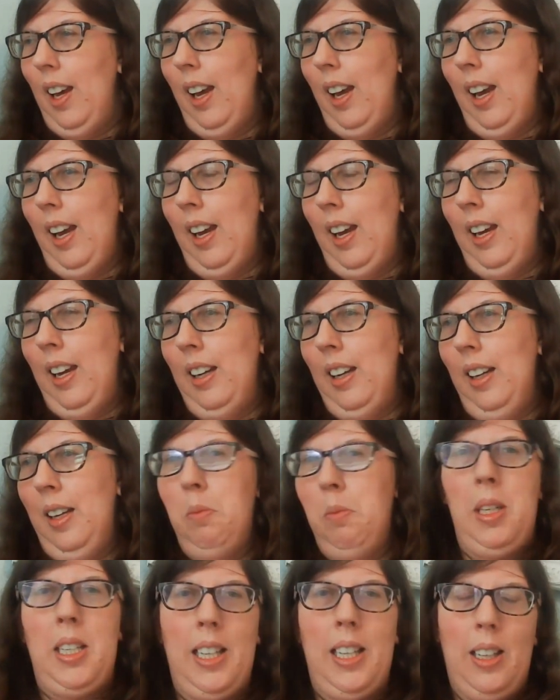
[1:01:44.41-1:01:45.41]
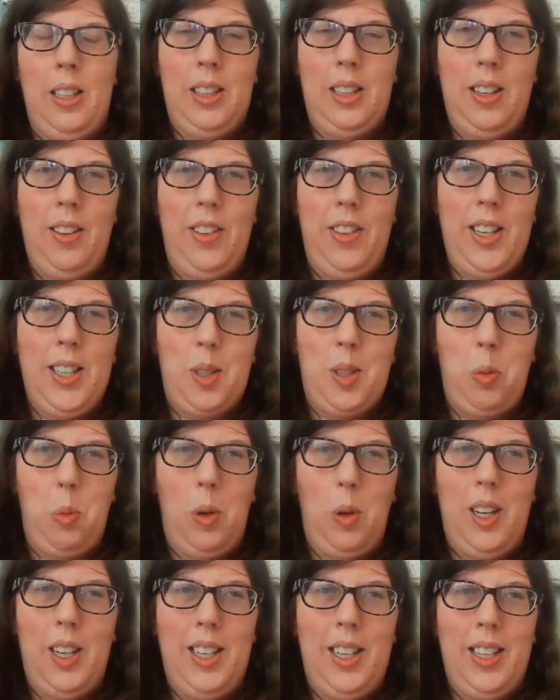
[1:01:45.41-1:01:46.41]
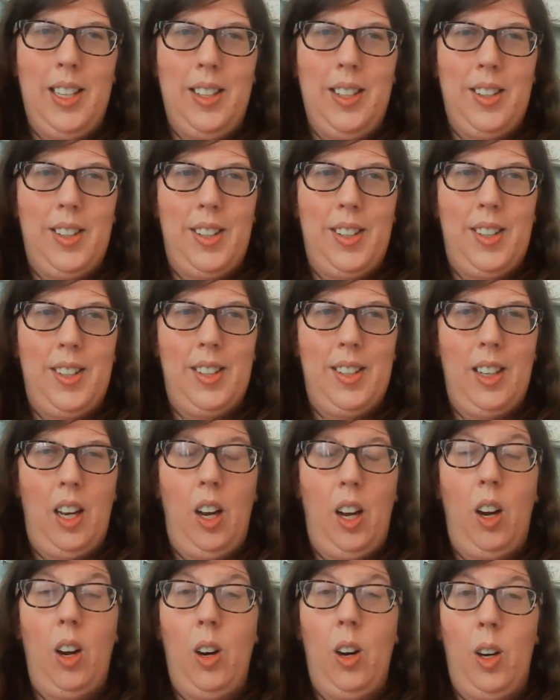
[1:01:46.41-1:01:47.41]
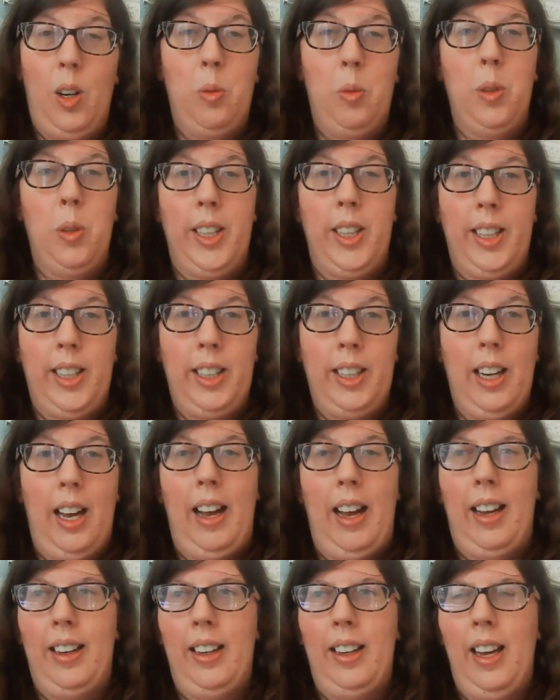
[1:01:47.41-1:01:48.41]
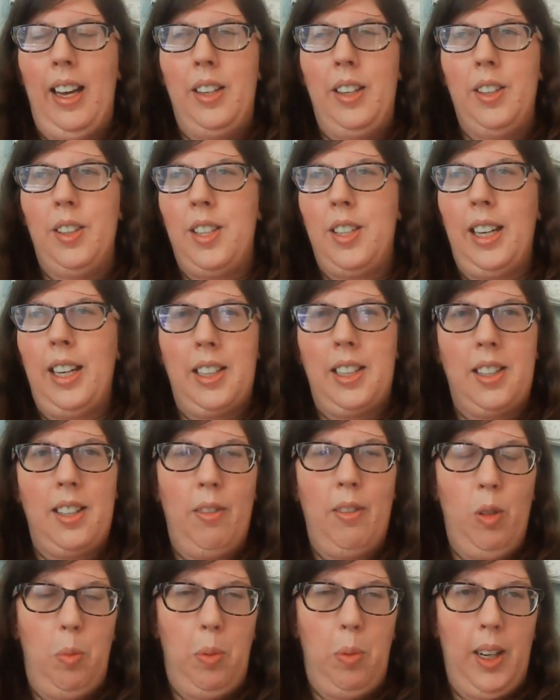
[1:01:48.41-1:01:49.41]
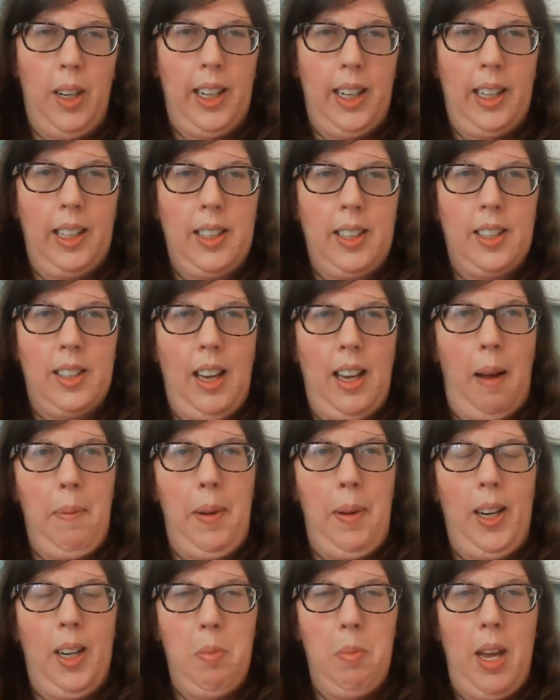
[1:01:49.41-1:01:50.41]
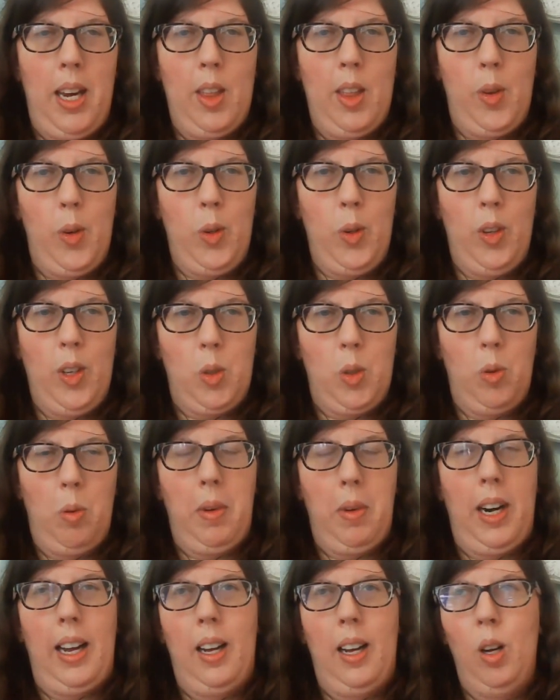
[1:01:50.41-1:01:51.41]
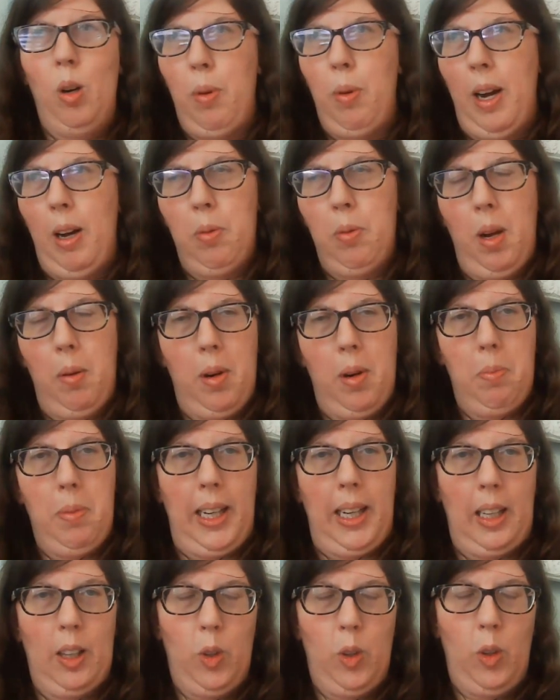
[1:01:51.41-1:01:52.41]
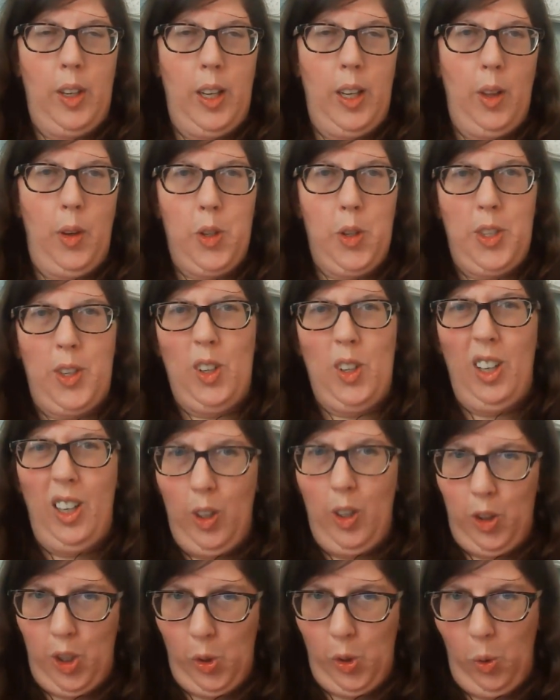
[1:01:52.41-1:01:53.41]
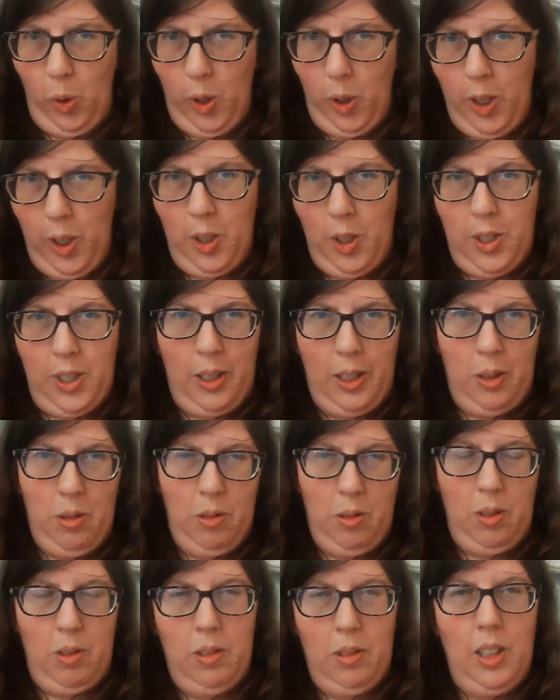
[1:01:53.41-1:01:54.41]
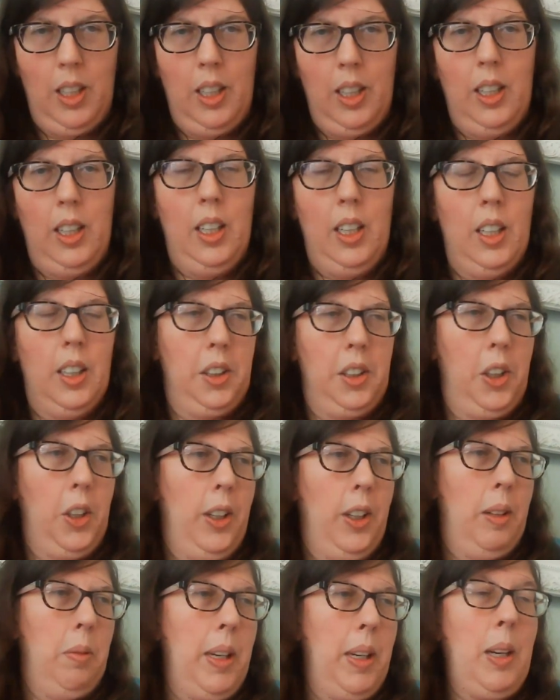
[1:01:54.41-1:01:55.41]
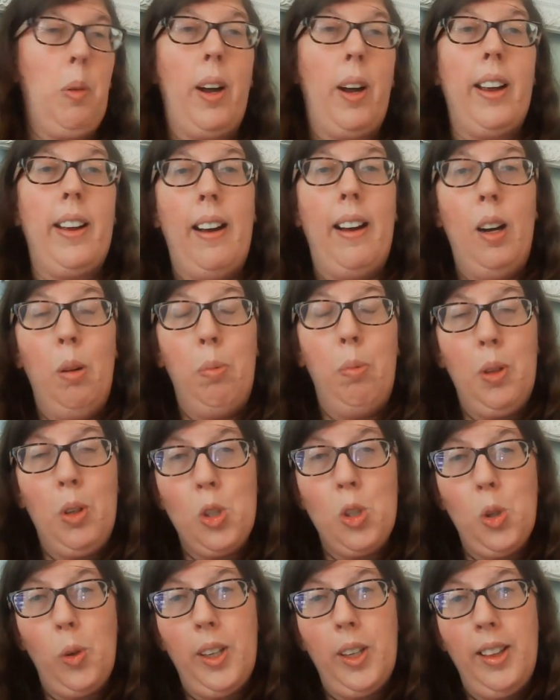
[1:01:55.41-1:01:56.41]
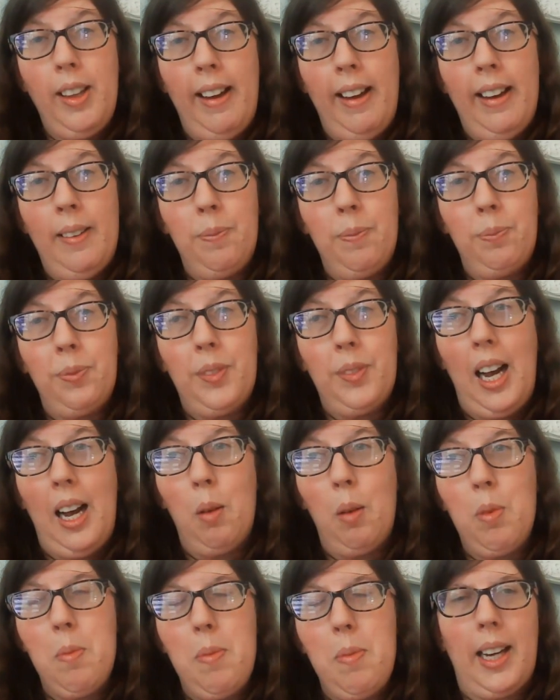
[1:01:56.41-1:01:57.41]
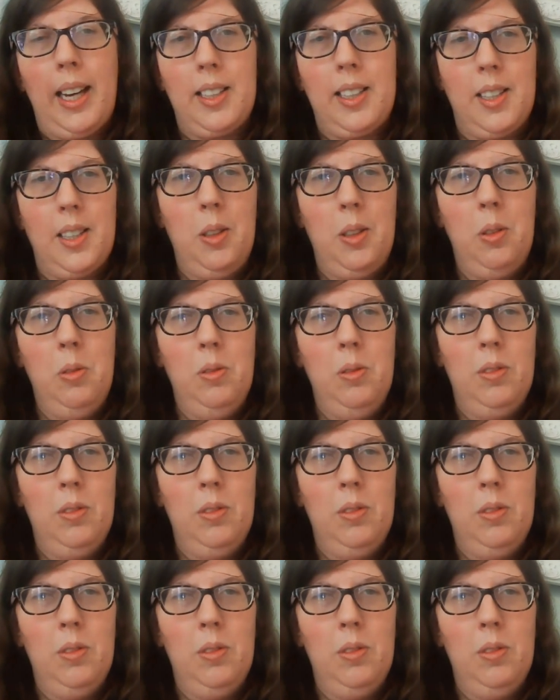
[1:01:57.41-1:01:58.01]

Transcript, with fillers: And let me tell you, this was a hard read. I had to take several breaks. I barely made it through this one, but I hope I'll be able to make it through the others. They're a little shorter, so good. But anyway, I hope you enjoyed that. I'll be back soon.